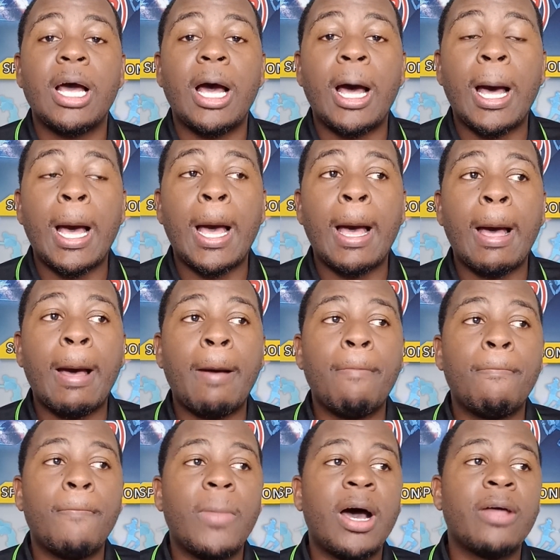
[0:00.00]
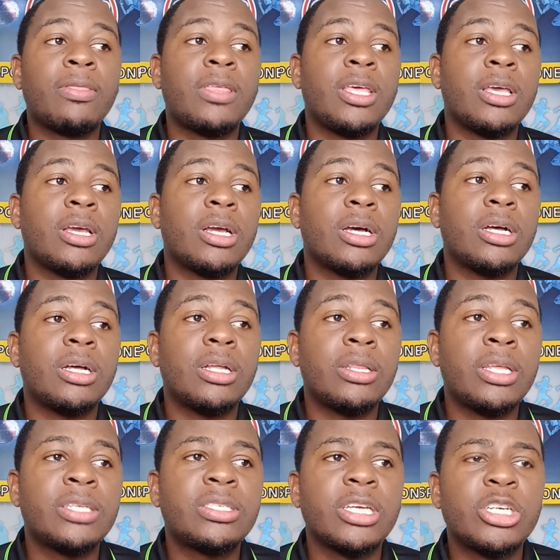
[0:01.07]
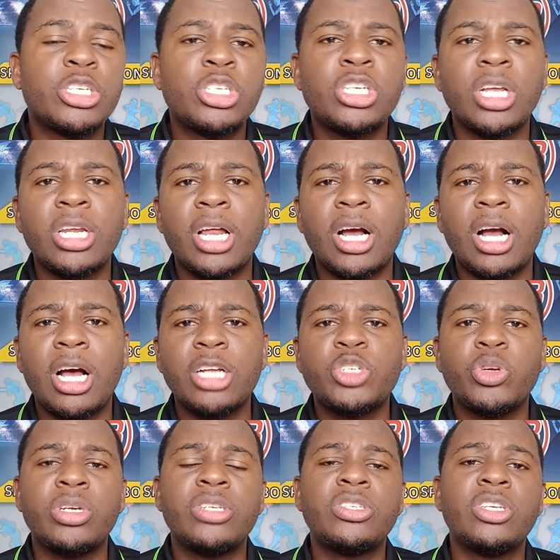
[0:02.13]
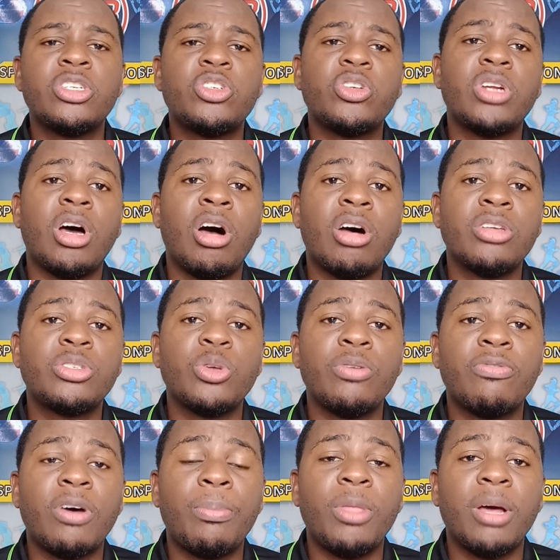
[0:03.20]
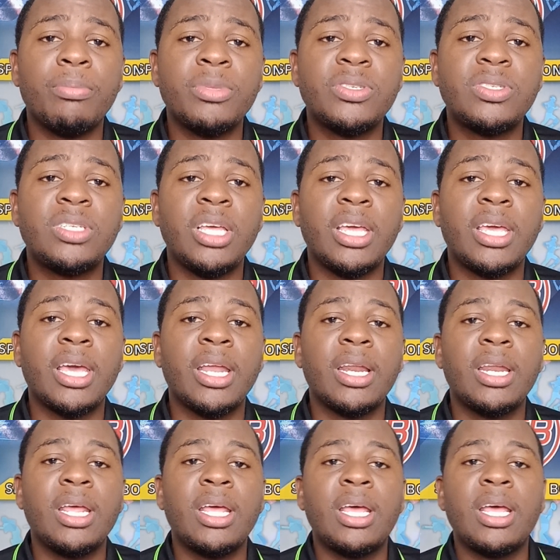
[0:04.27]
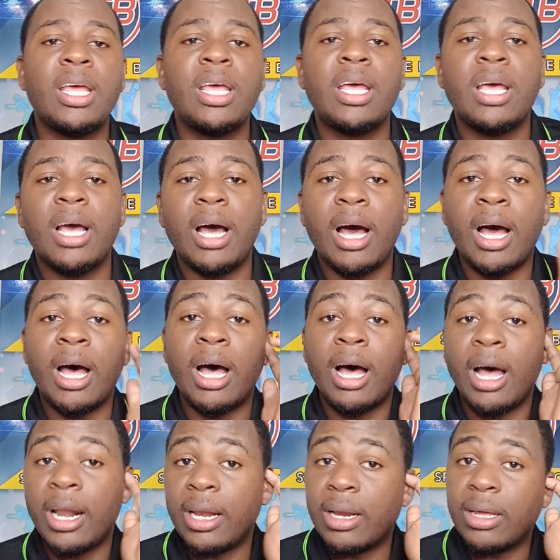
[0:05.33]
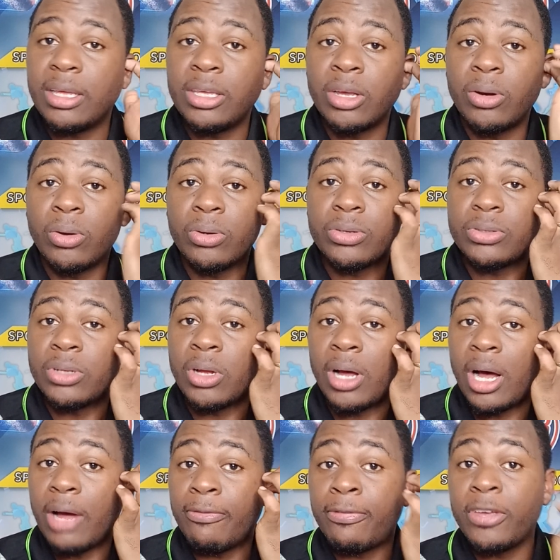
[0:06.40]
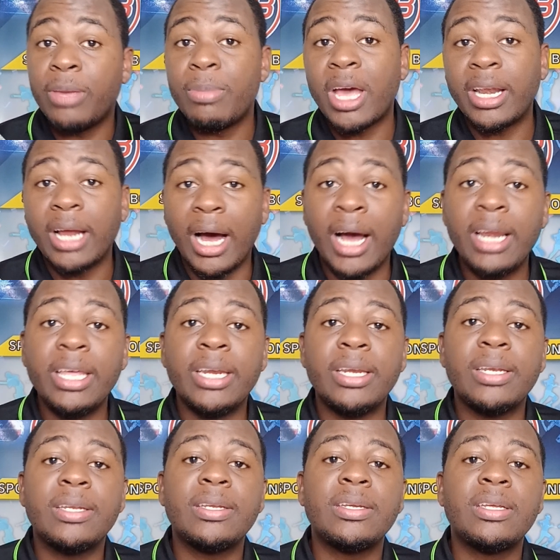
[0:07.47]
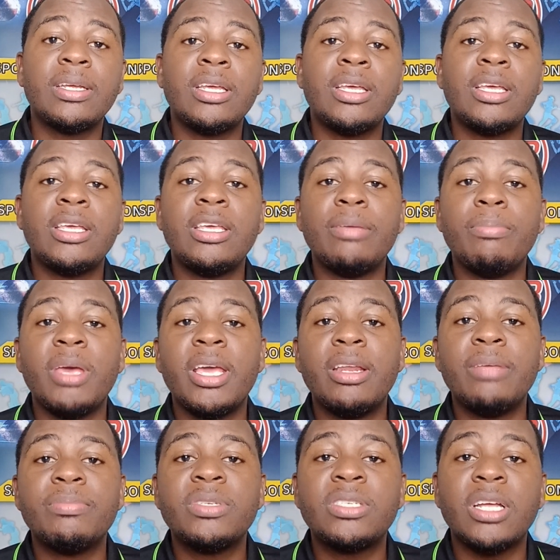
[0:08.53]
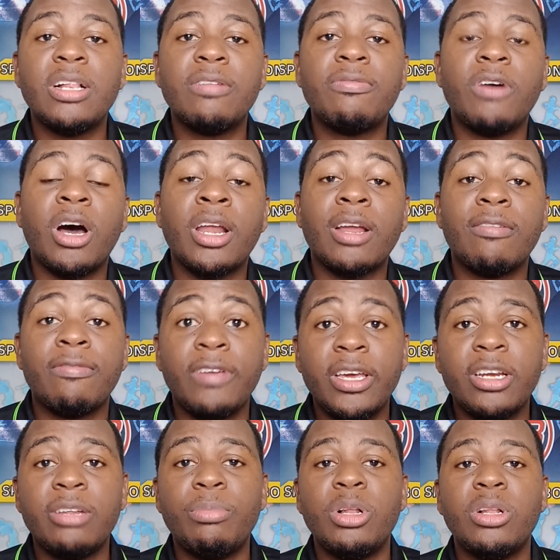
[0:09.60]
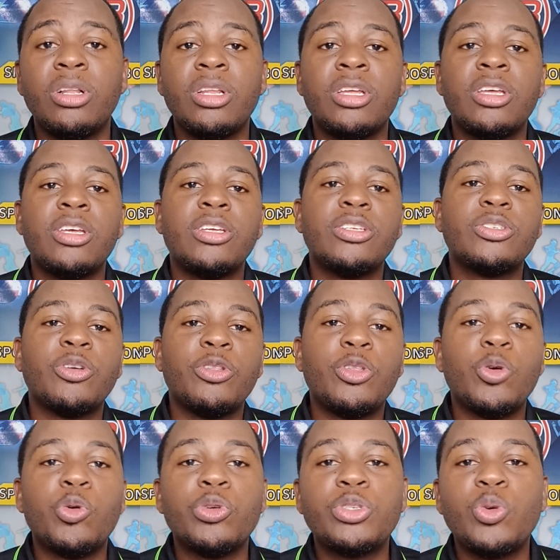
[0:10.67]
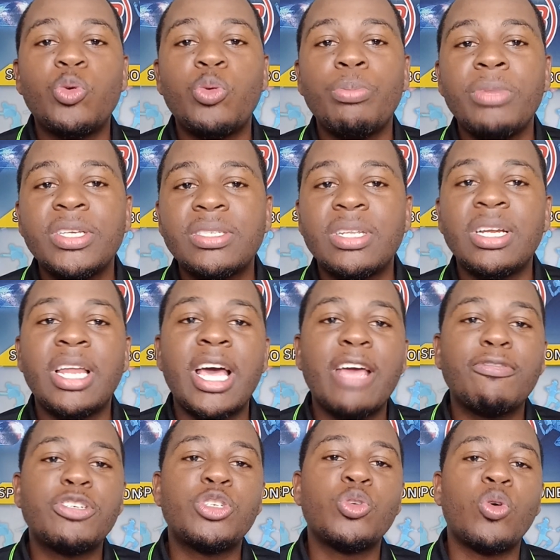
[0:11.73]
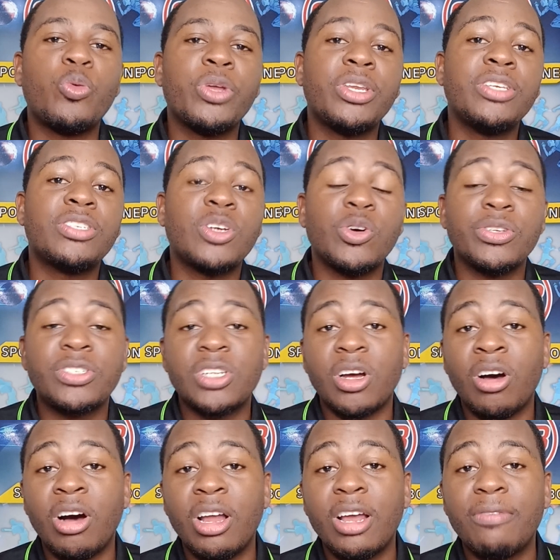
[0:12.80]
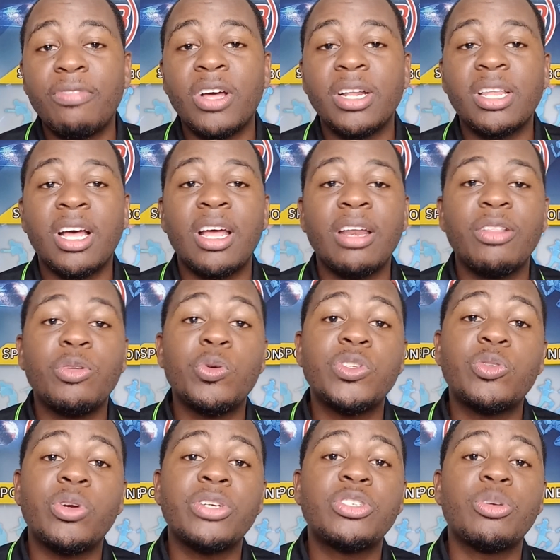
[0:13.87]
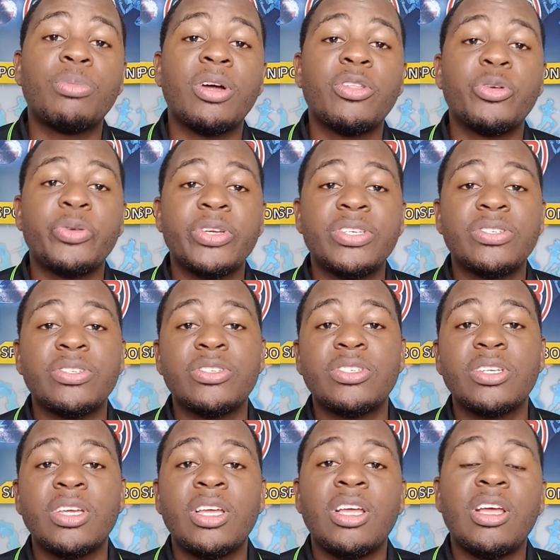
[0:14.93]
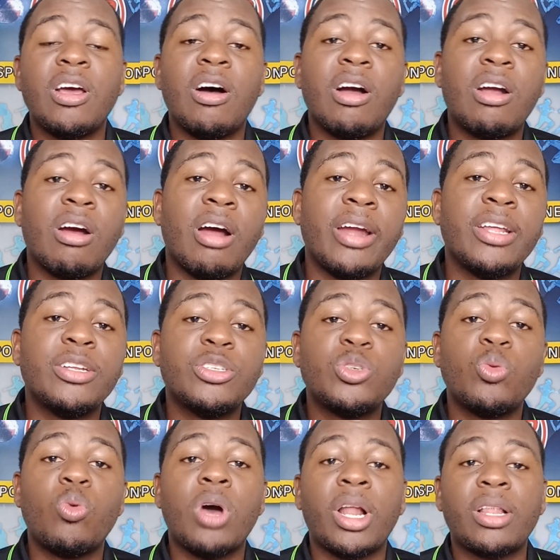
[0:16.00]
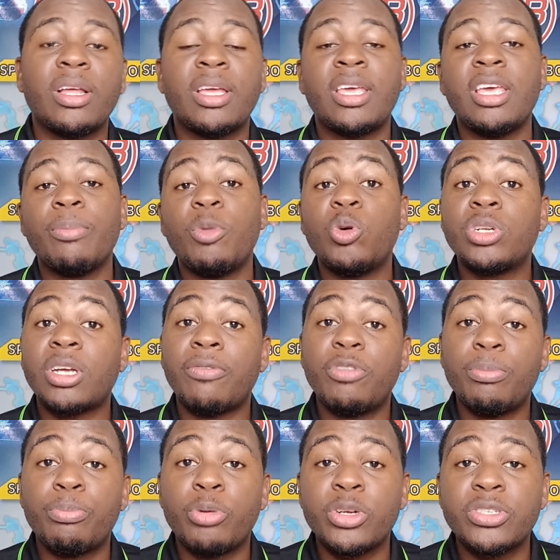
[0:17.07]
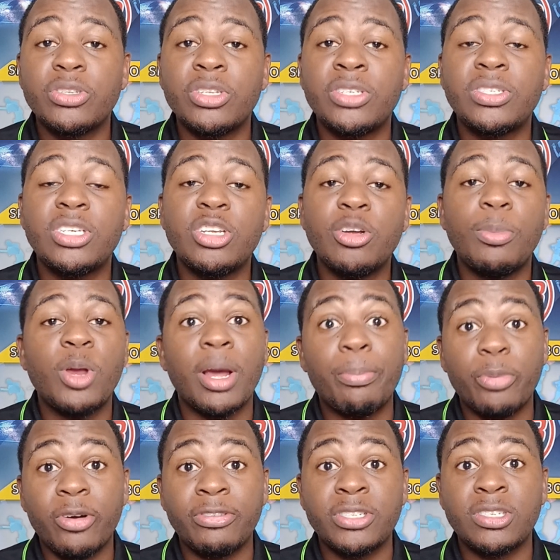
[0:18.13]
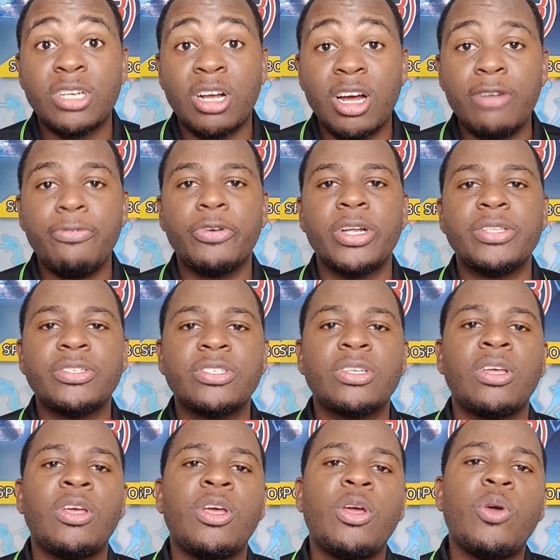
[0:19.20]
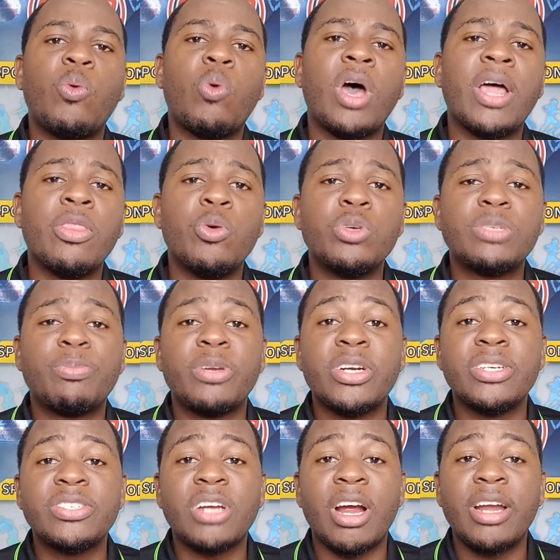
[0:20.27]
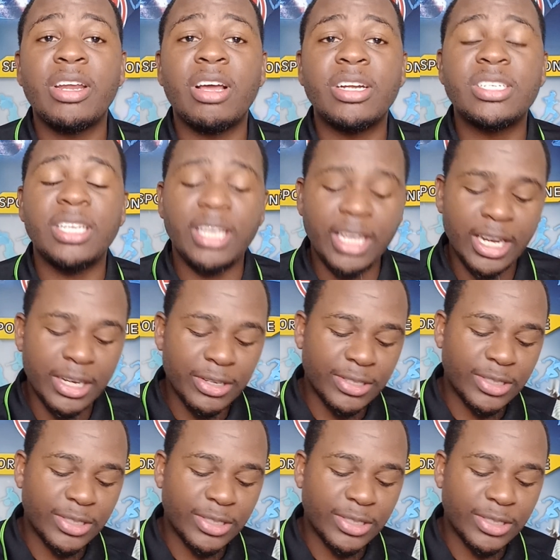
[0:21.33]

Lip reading: I think they say Shellan Cottrell is injured also, if I'm not mistaken. And, you know, Fabian Allen, he made himself unavailable. So those who missed the live show, we discussed all of that, and those were some of the reasons, according to what came out of the CWI press conference, why those players are not in the